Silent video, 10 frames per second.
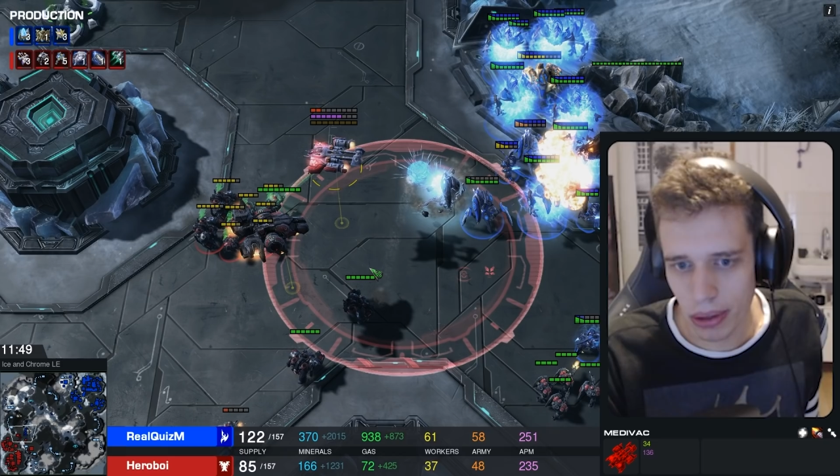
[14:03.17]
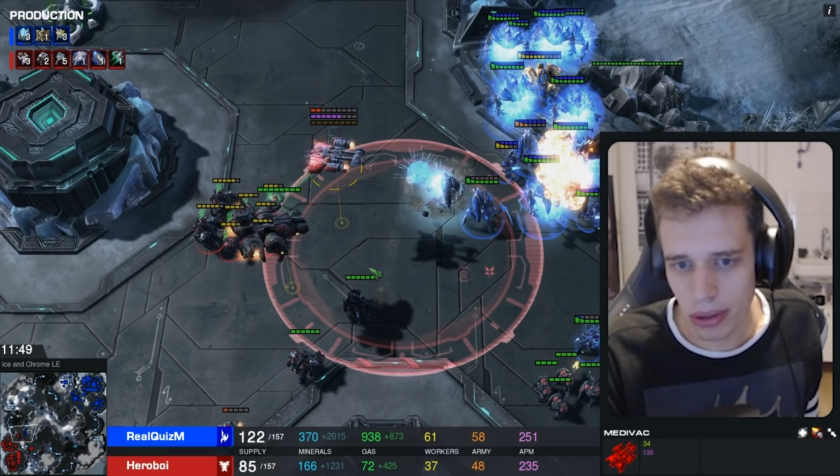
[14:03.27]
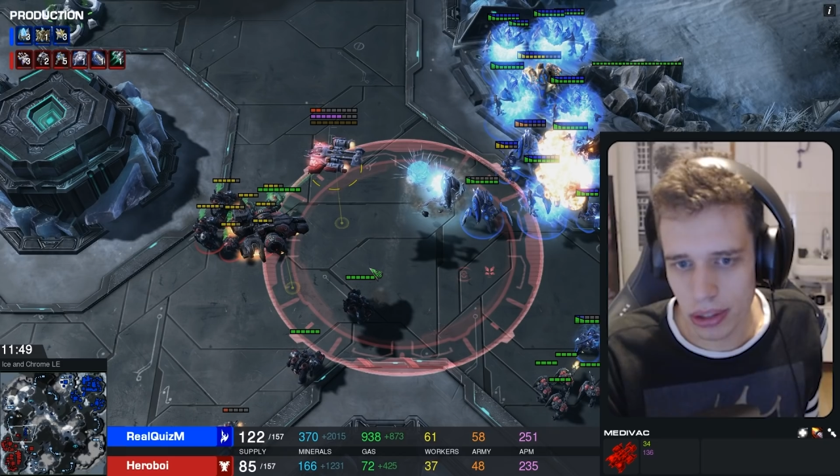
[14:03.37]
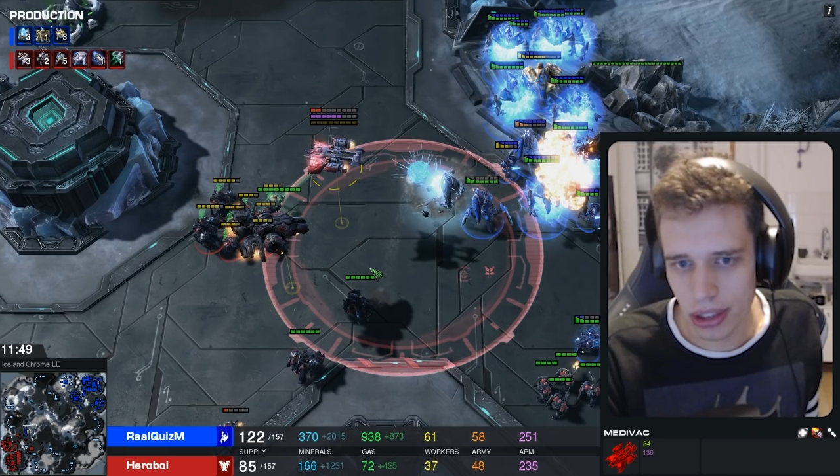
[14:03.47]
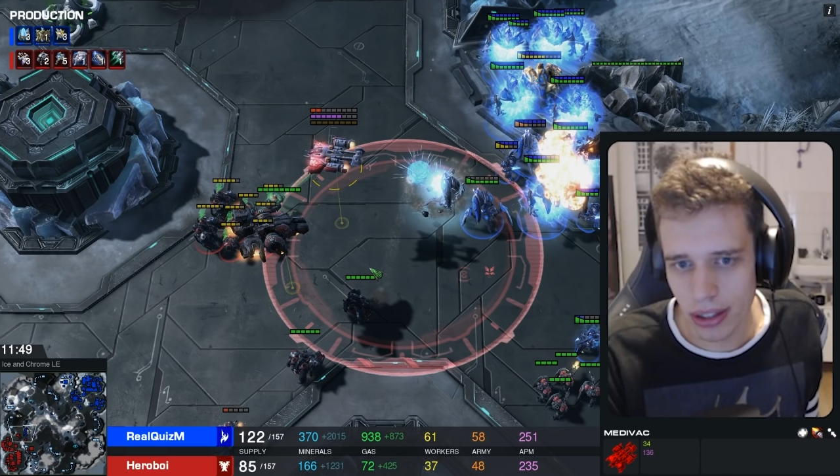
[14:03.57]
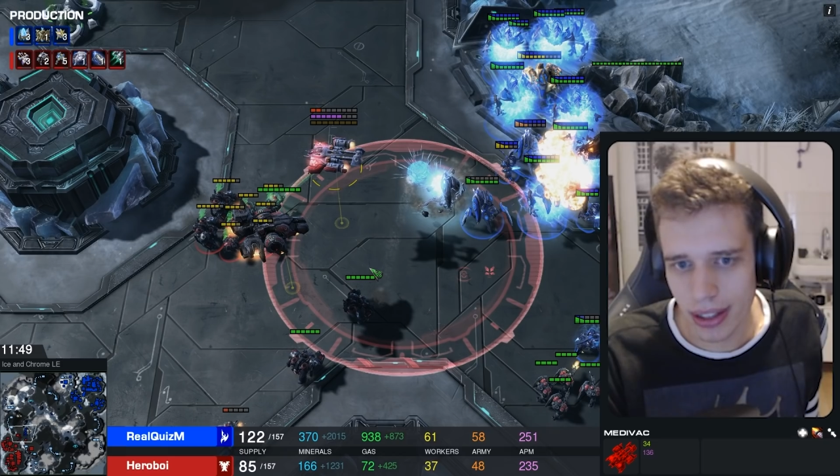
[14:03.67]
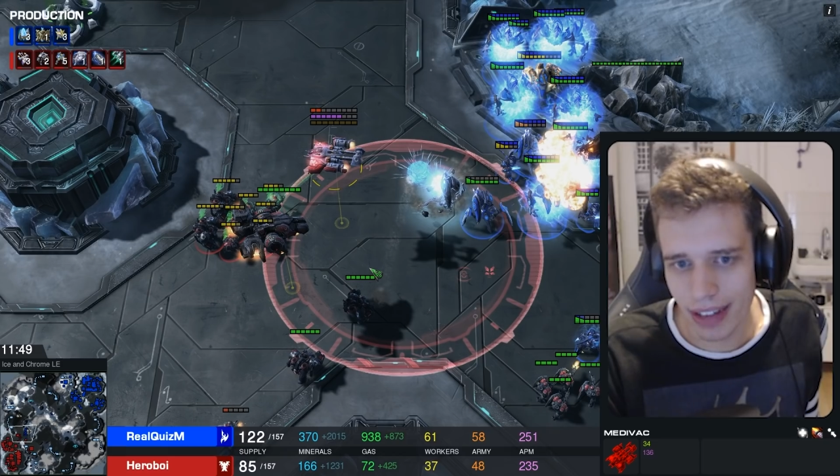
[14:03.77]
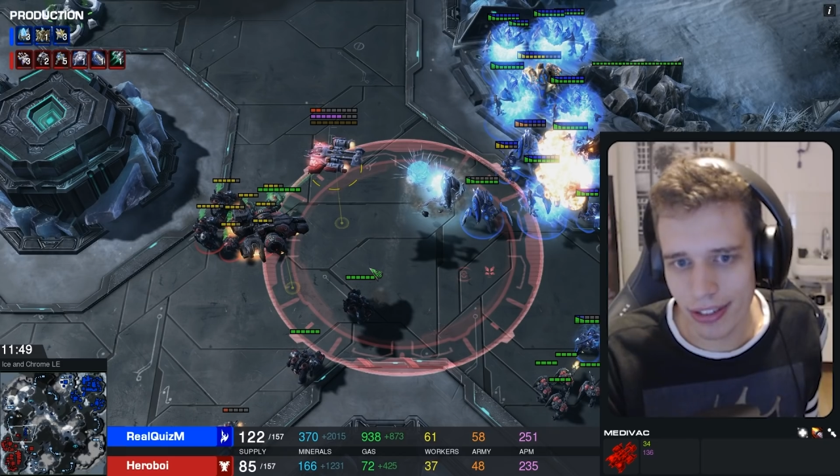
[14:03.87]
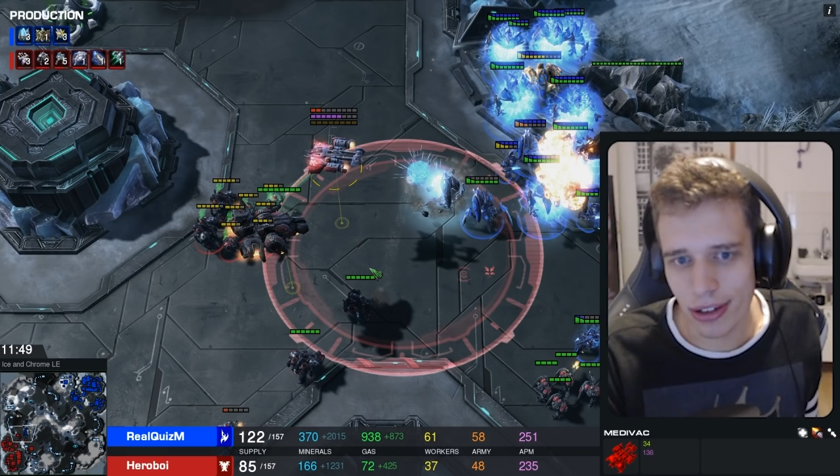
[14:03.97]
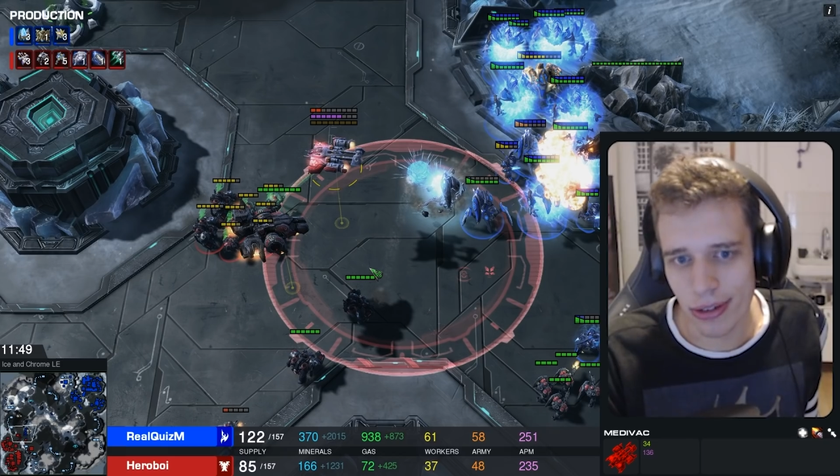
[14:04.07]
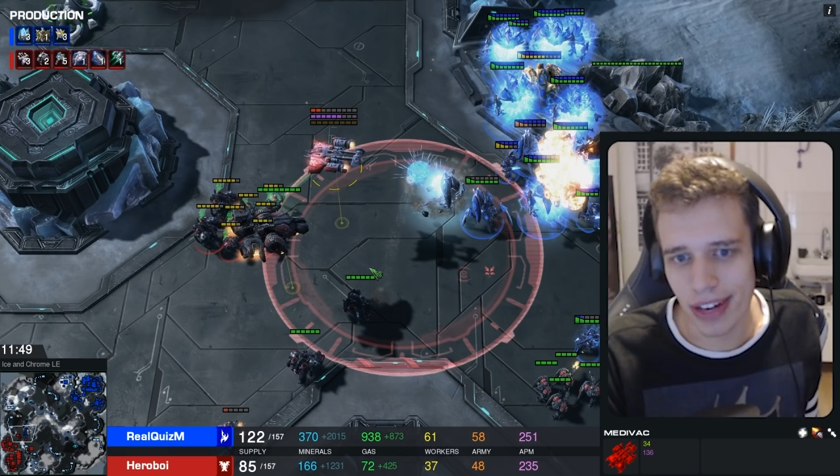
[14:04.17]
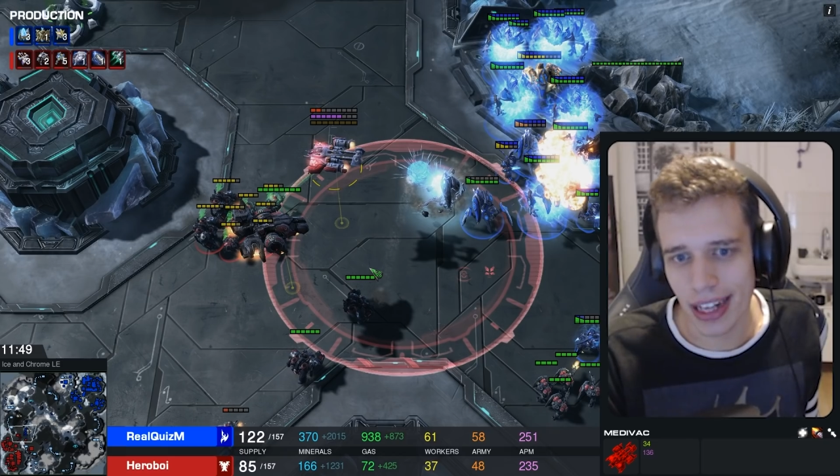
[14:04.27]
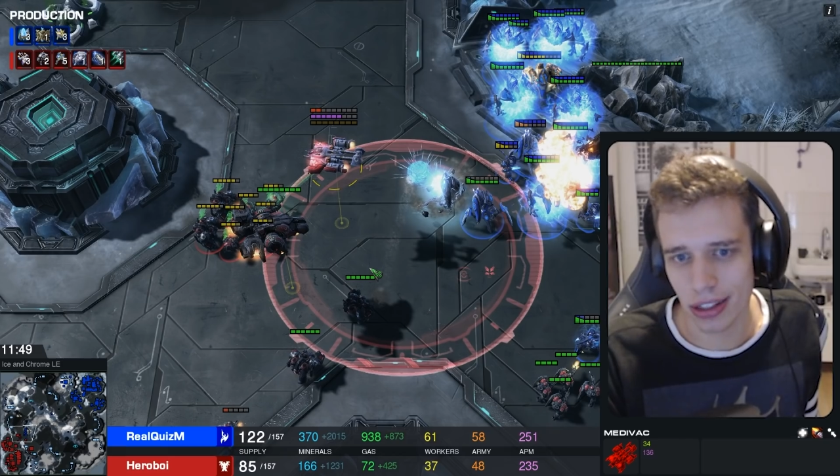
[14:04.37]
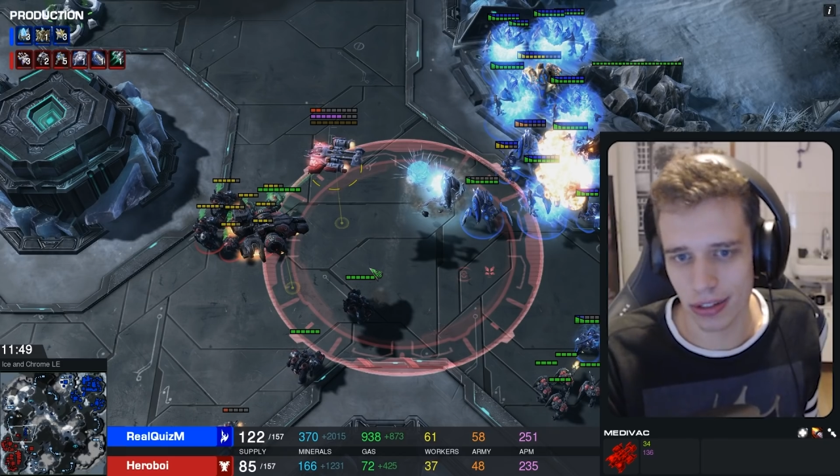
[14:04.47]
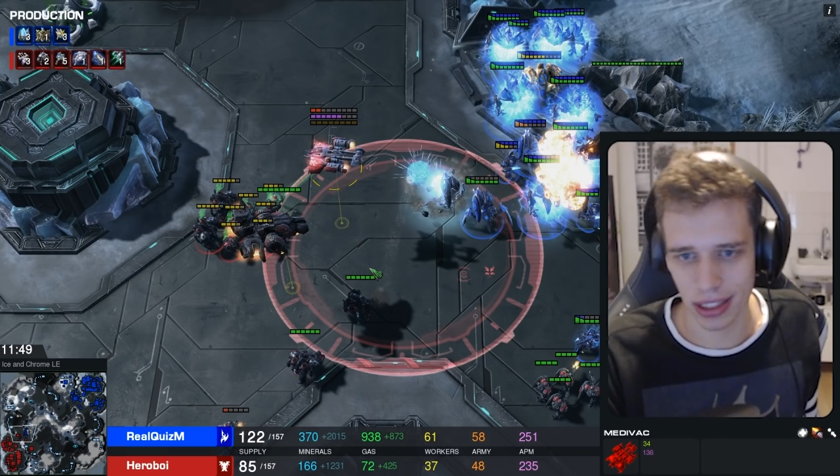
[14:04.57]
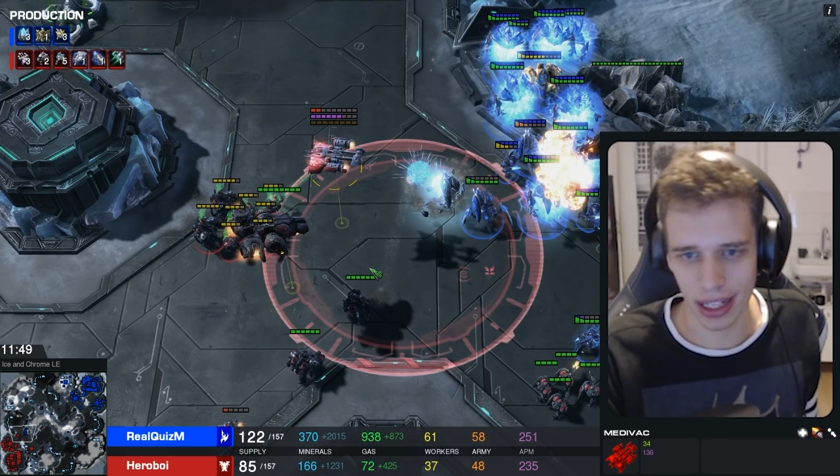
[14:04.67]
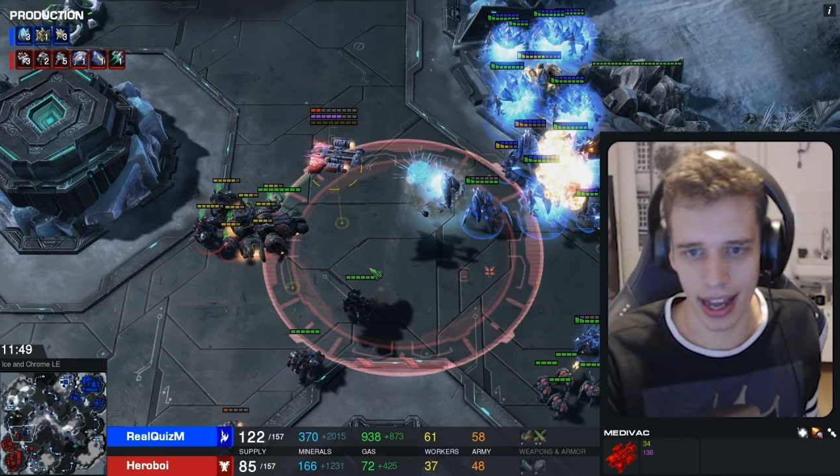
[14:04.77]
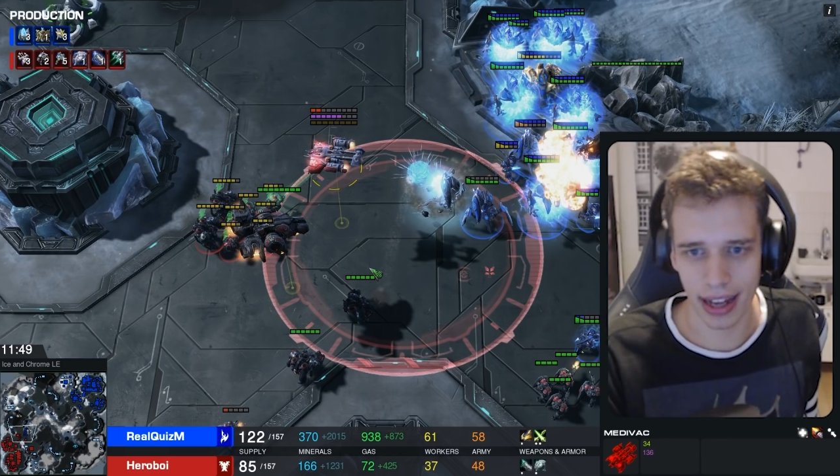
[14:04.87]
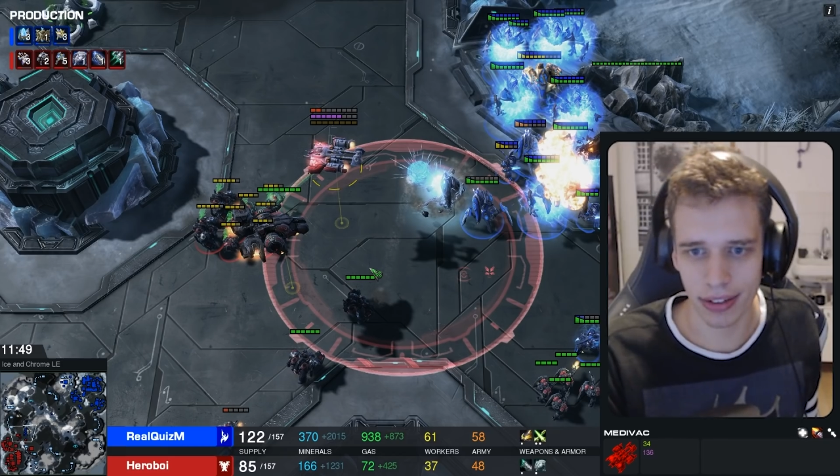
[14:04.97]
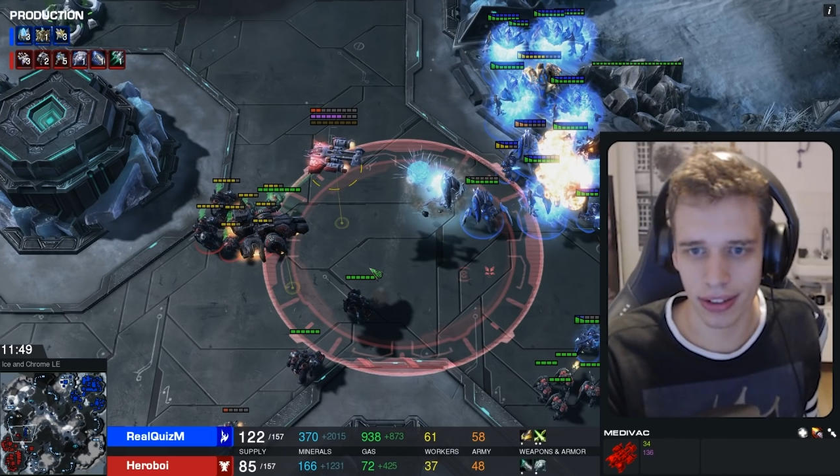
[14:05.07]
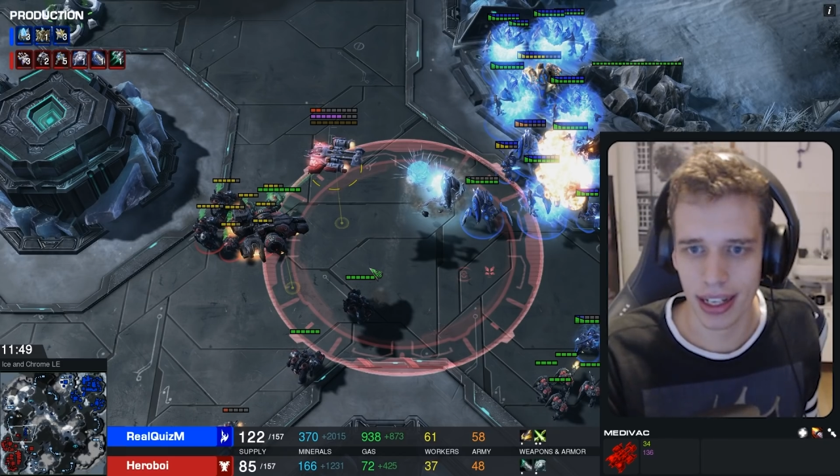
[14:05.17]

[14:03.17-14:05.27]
good joke, and for the rest of his life,